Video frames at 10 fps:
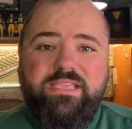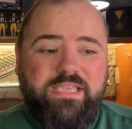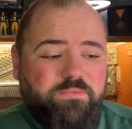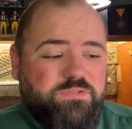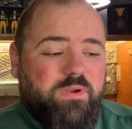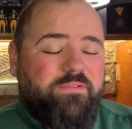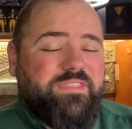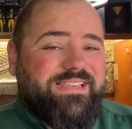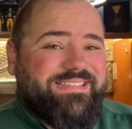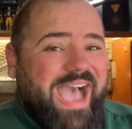he was one of
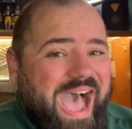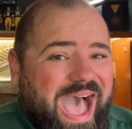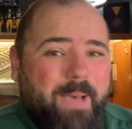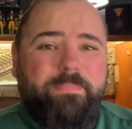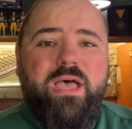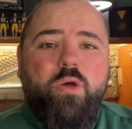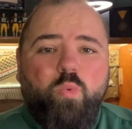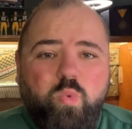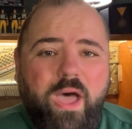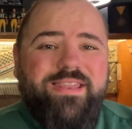the top
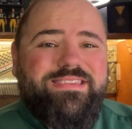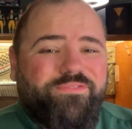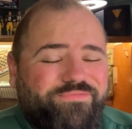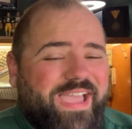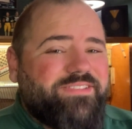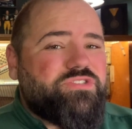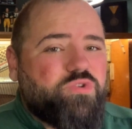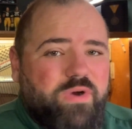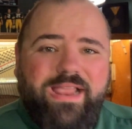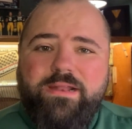run defense
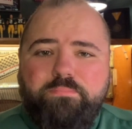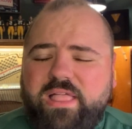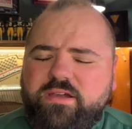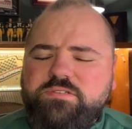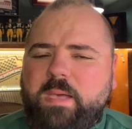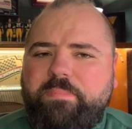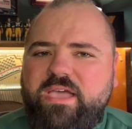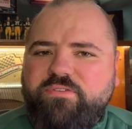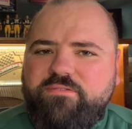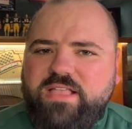graded players by
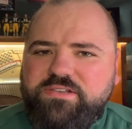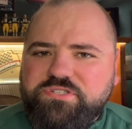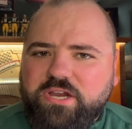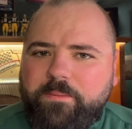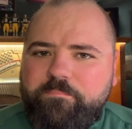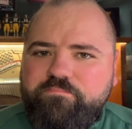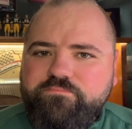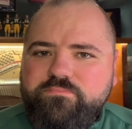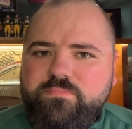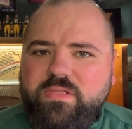PFF last year.
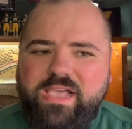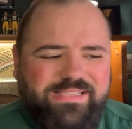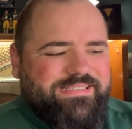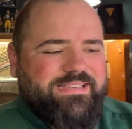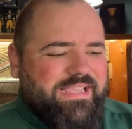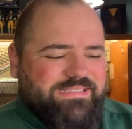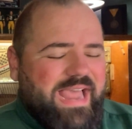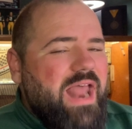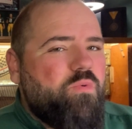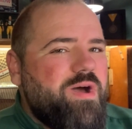He's
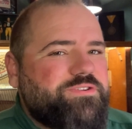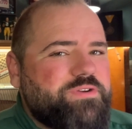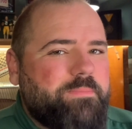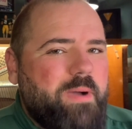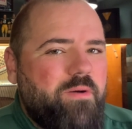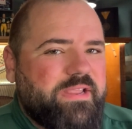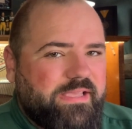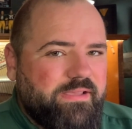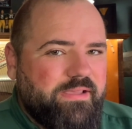not a one-trick pony.